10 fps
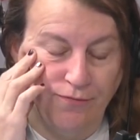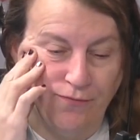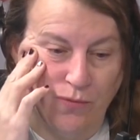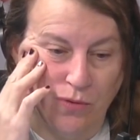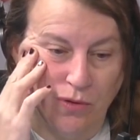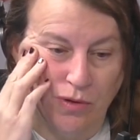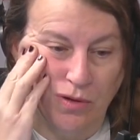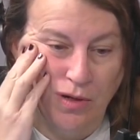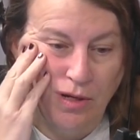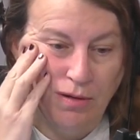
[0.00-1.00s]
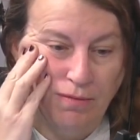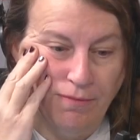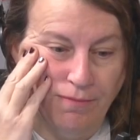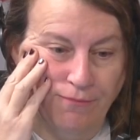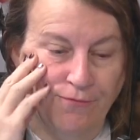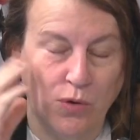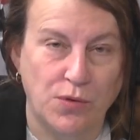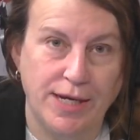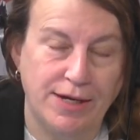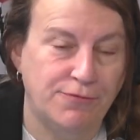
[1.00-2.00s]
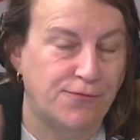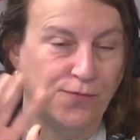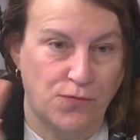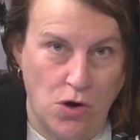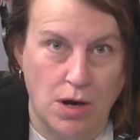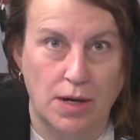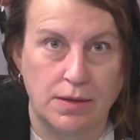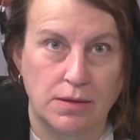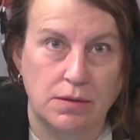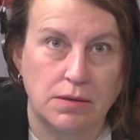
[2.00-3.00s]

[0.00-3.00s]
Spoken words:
for voting fraud?